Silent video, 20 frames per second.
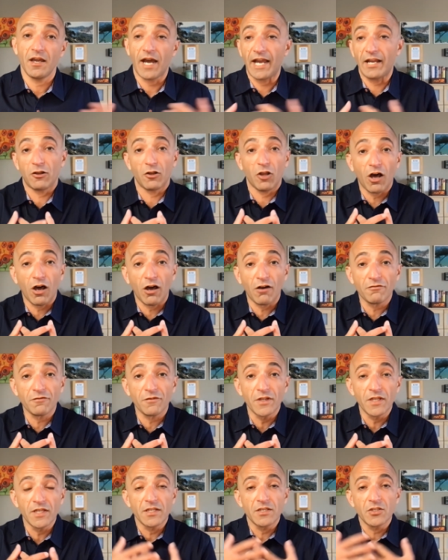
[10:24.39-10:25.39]
I
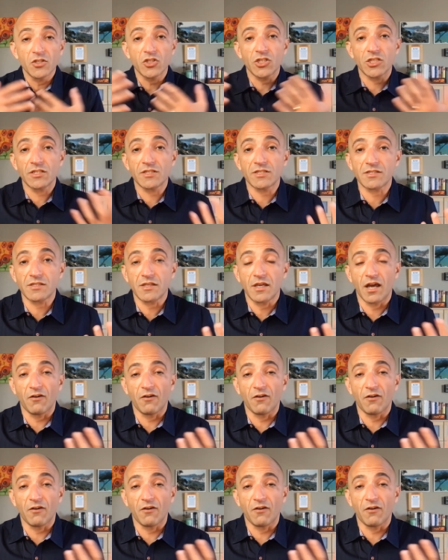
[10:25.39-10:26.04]
love Sheets